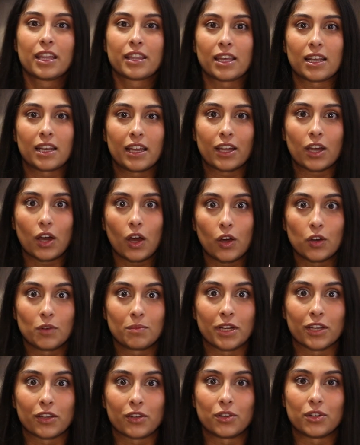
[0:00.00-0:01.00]
they're like, oh
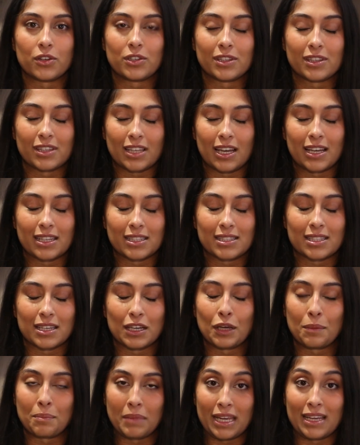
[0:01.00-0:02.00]
my God, that's
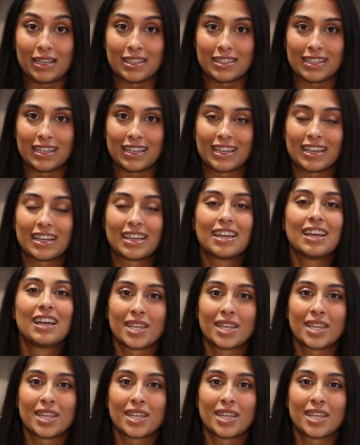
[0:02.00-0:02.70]
amazing.